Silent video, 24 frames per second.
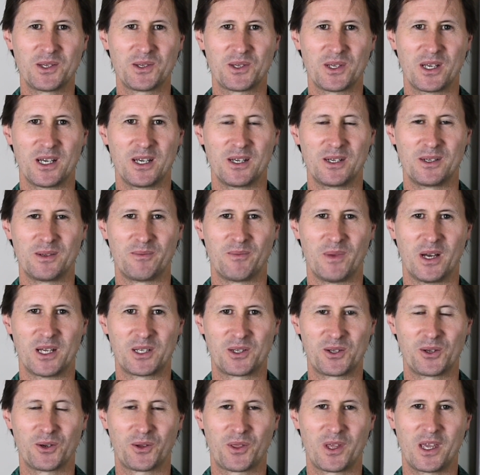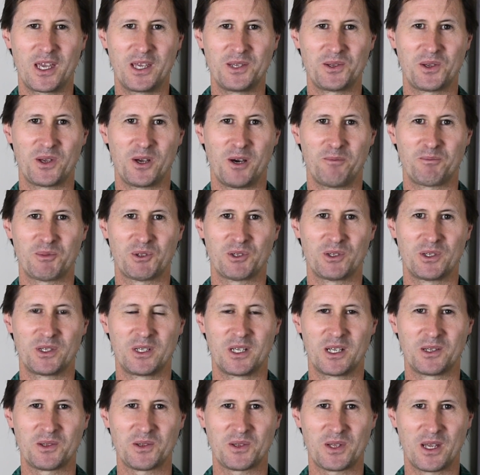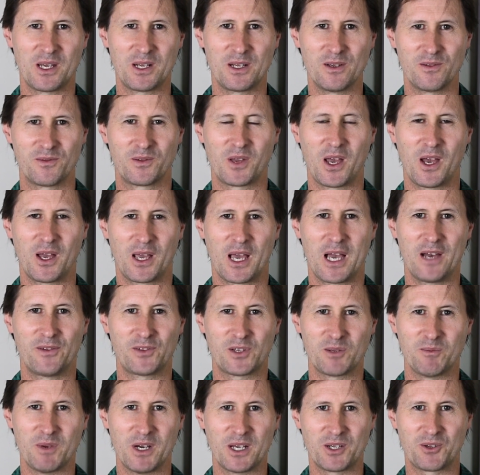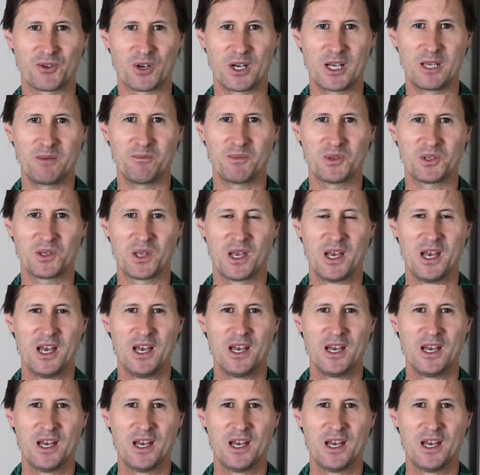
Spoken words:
So I took the easy option. Instead of going after my dreams,